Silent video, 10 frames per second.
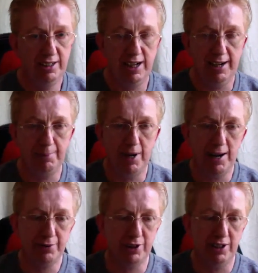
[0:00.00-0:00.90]

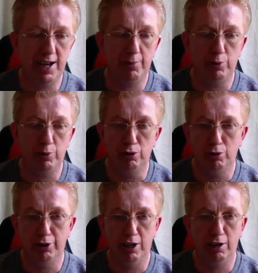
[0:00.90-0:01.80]
After that, we'll
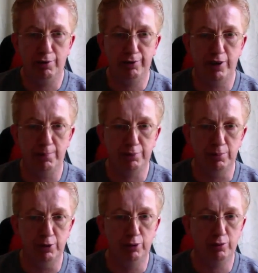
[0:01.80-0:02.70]
hold off and
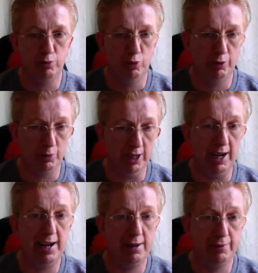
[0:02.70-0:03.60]
promote what we
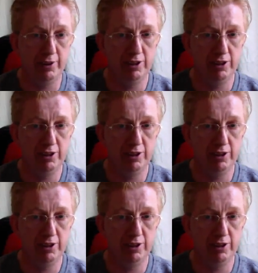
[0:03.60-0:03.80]
have,